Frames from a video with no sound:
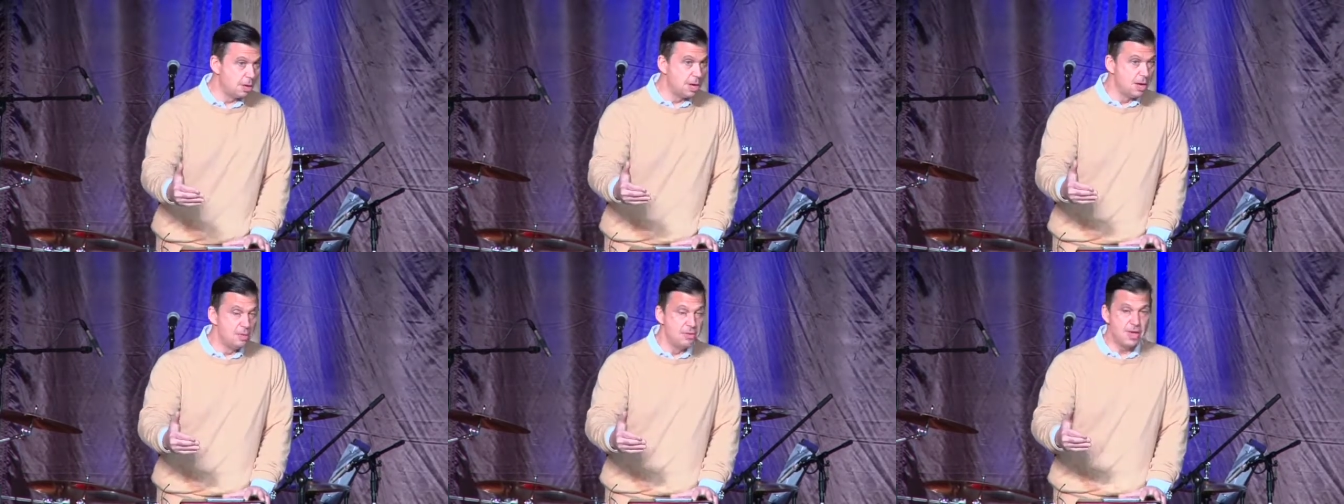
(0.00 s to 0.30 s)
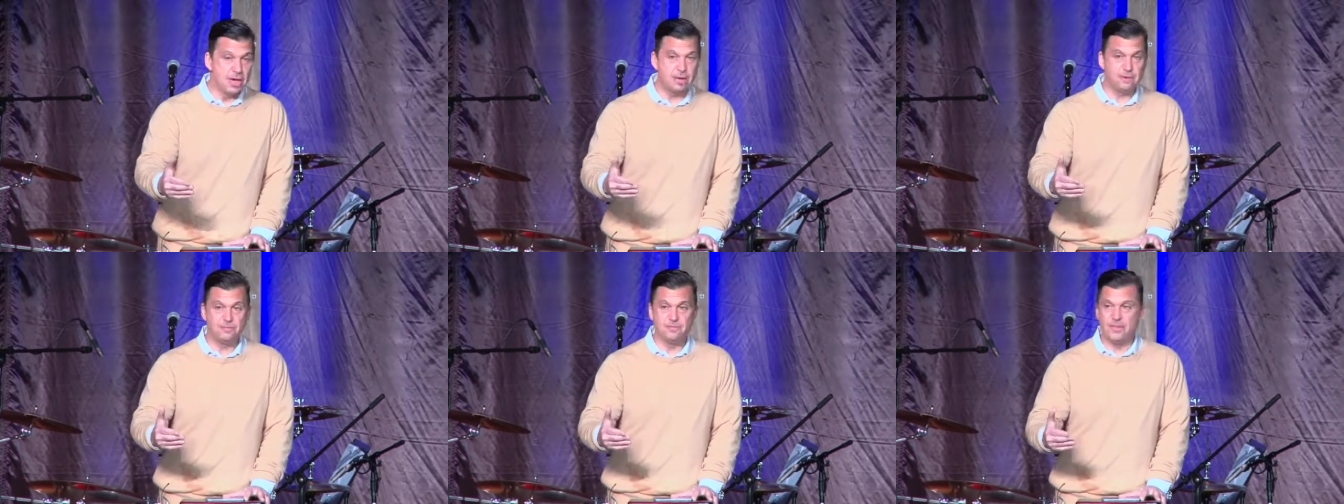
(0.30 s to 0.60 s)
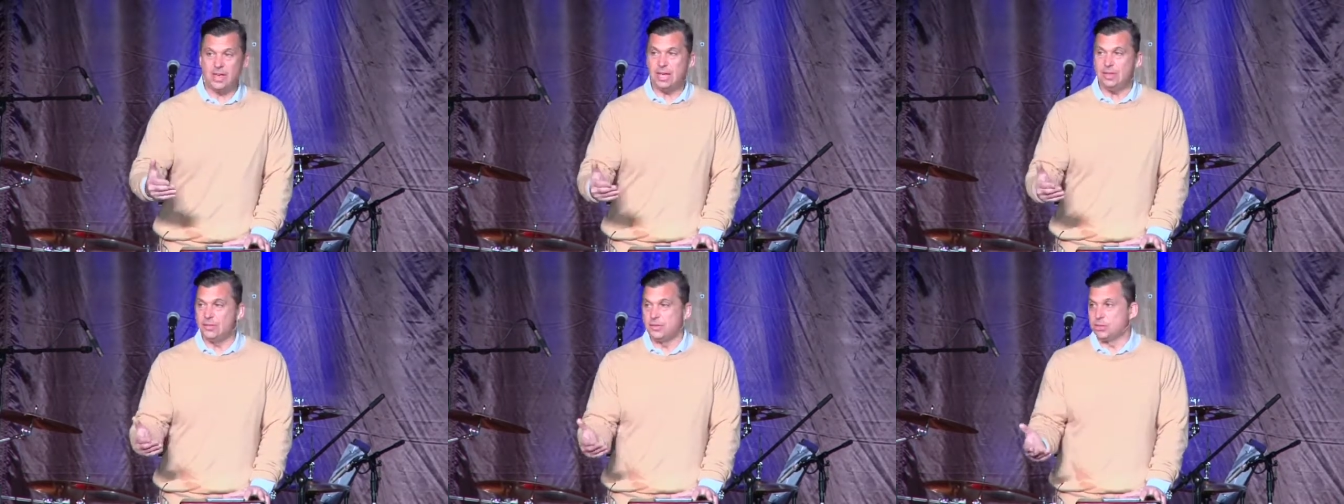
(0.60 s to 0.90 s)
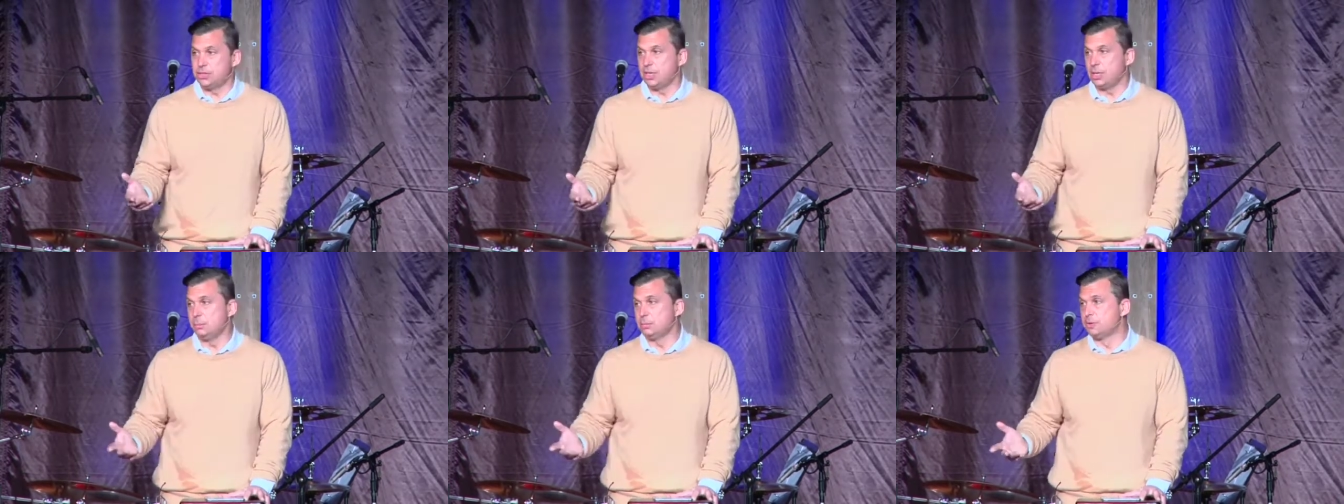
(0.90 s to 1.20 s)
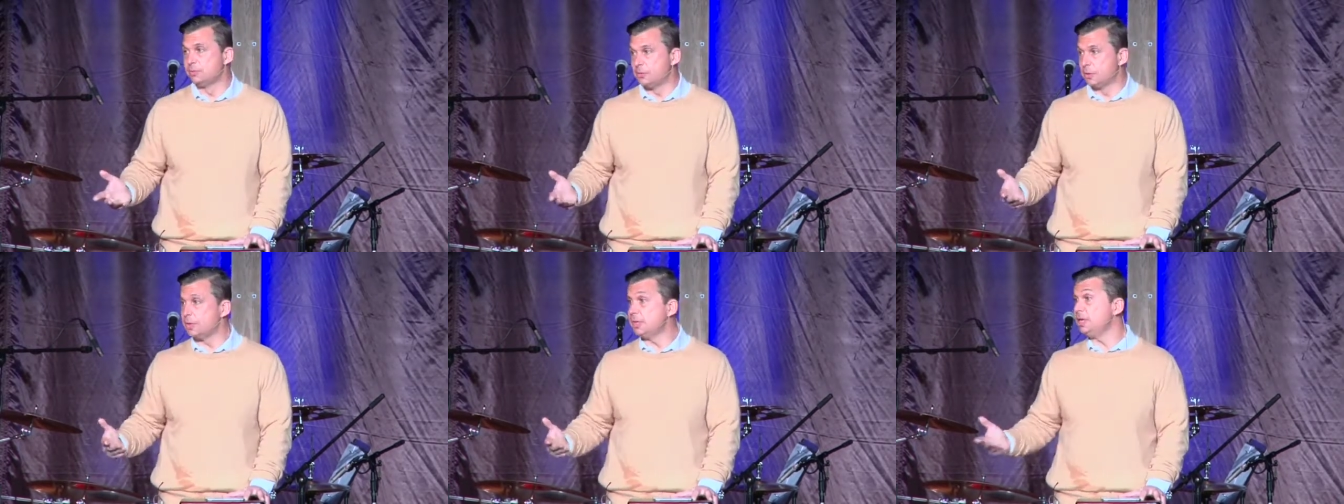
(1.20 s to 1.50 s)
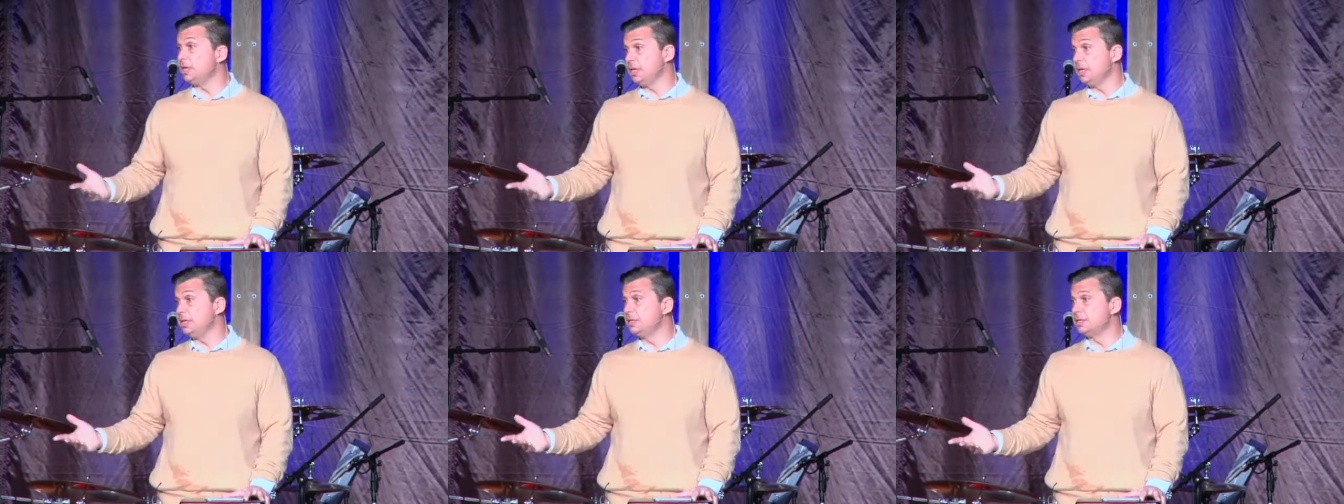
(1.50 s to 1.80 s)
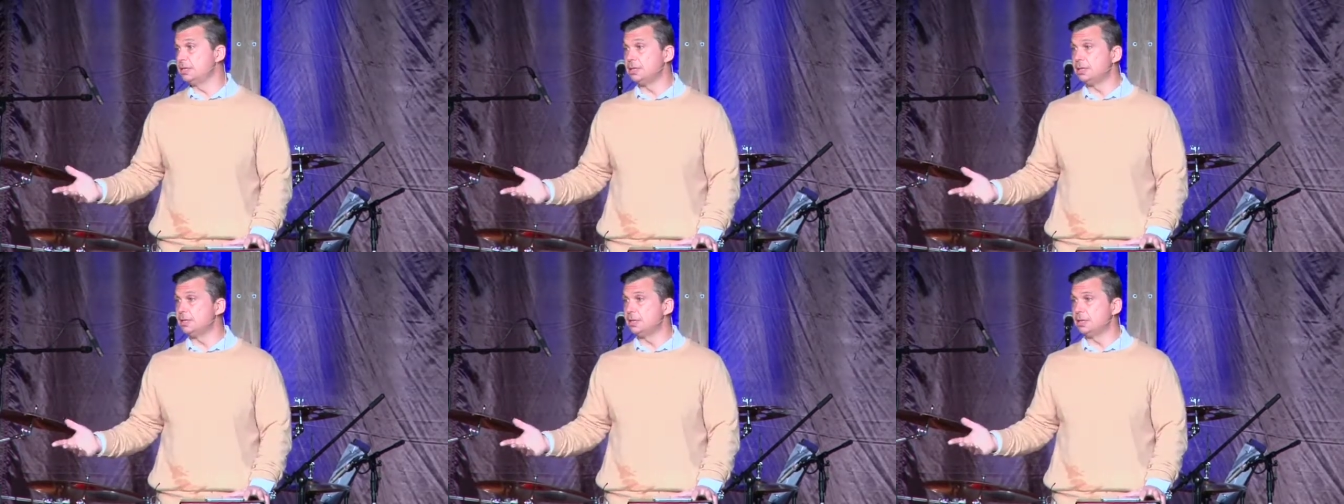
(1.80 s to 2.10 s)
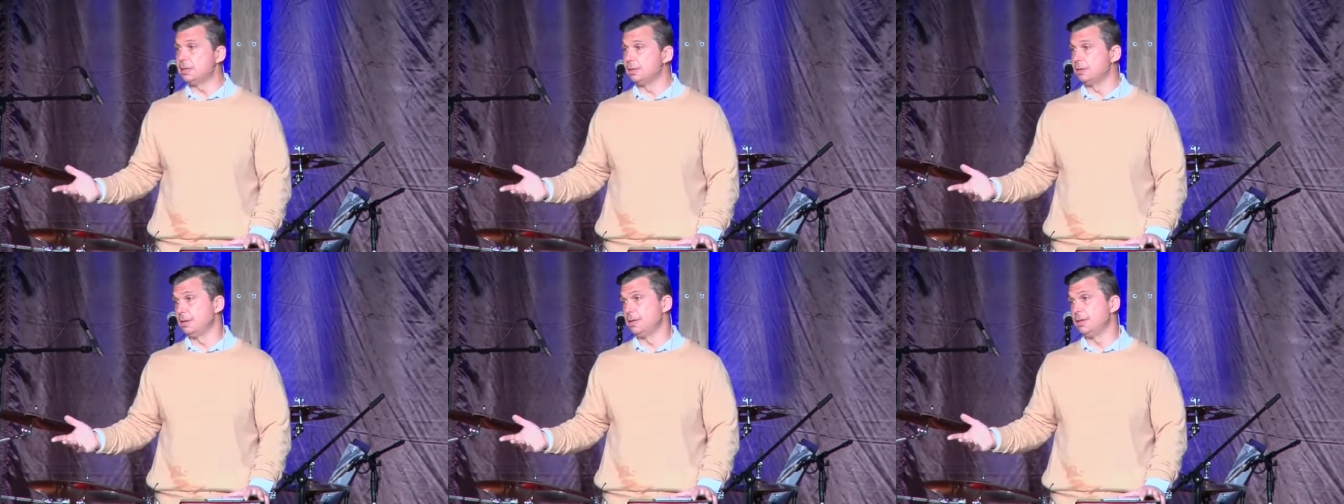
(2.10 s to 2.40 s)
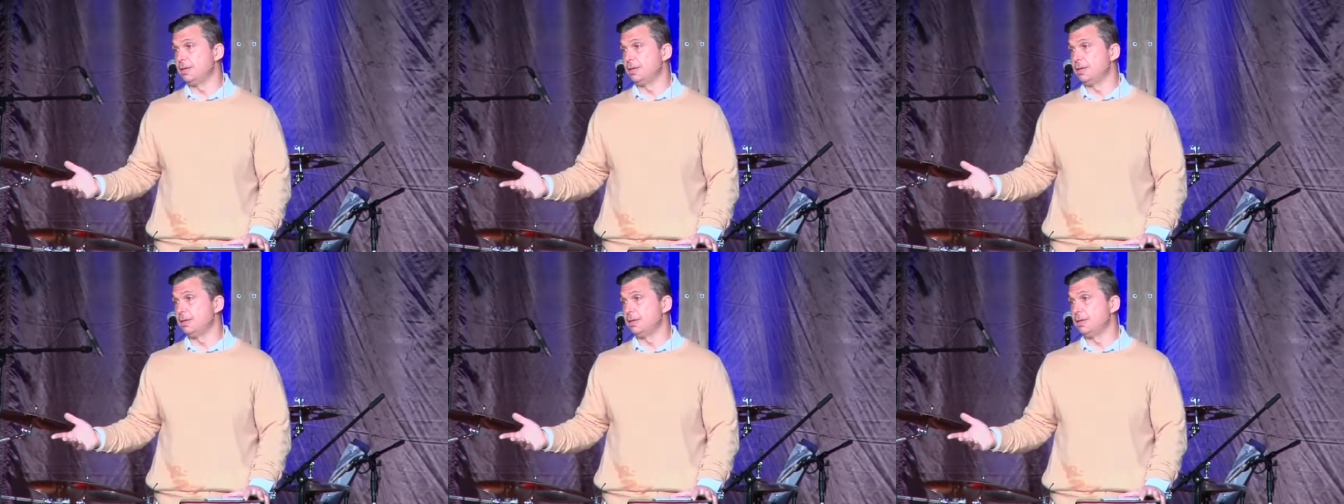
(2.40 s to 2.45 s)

that faith seems very easy, all right?